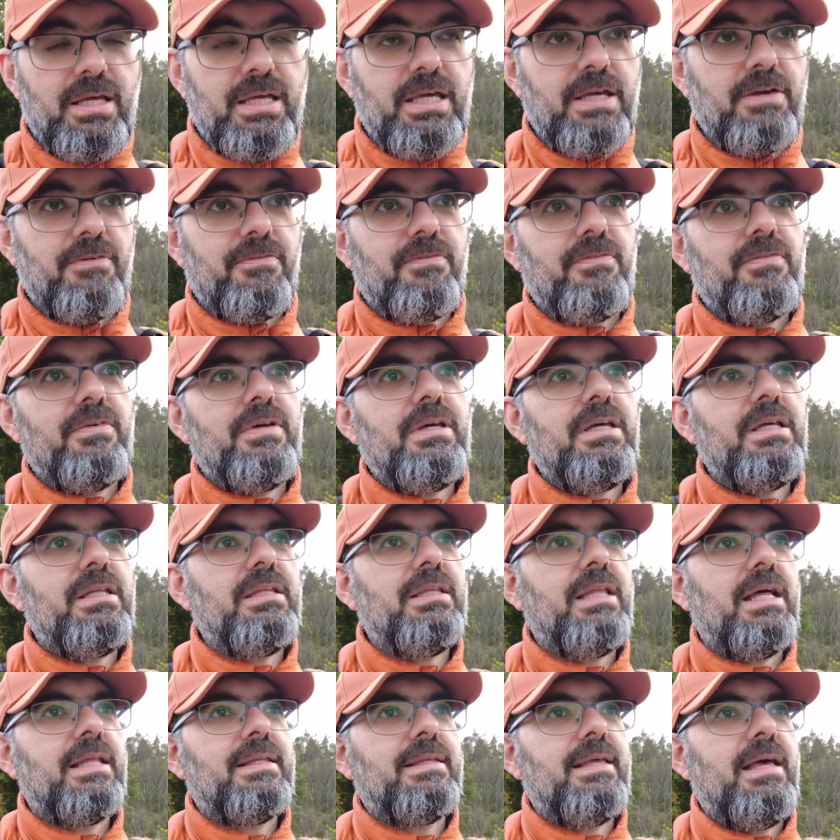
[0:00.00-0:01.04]
if
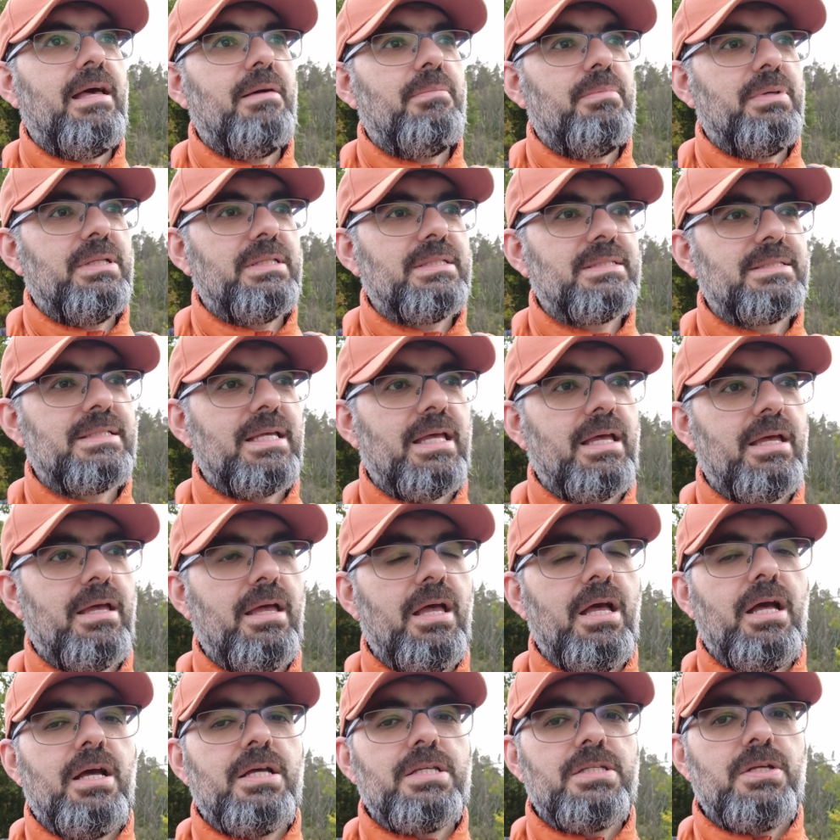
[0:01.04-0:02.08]
that happens.
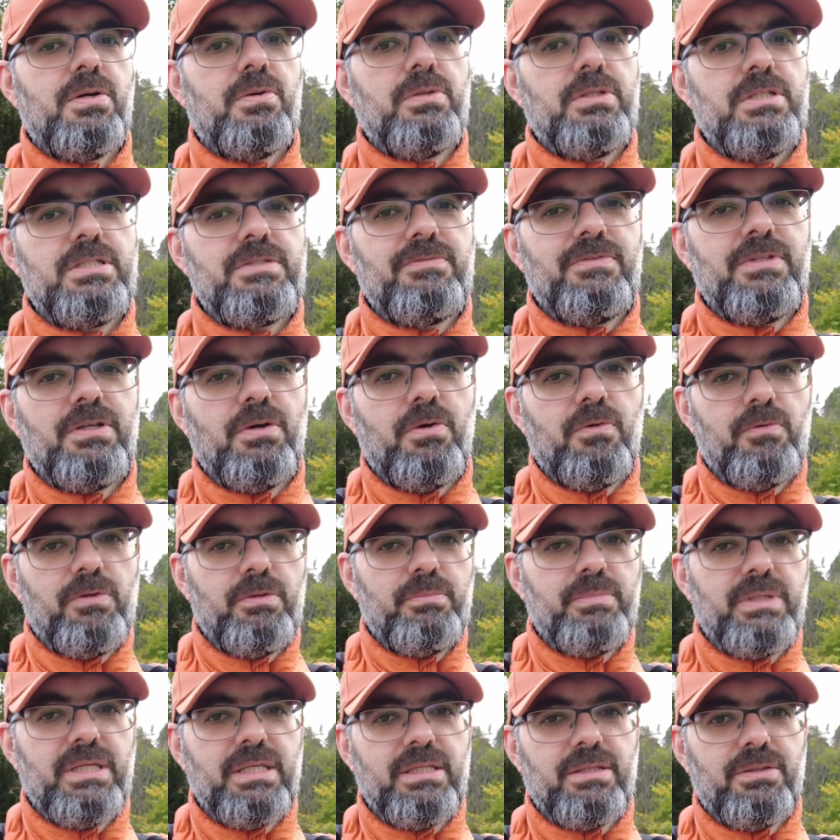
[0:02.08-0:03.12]
So this video will
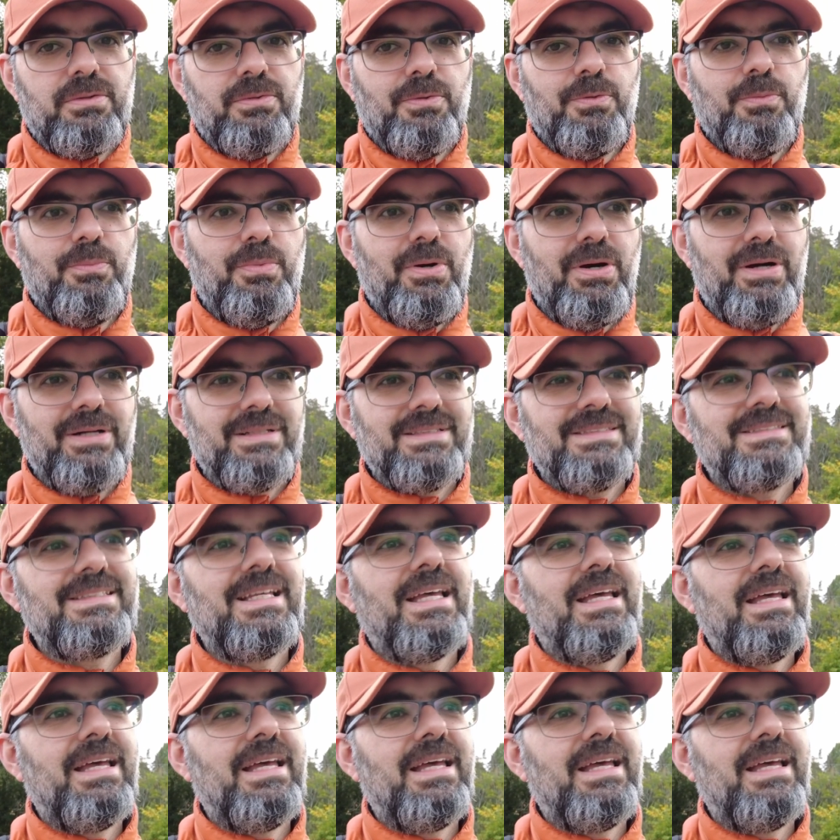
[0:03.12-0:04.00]
be in 2 parts.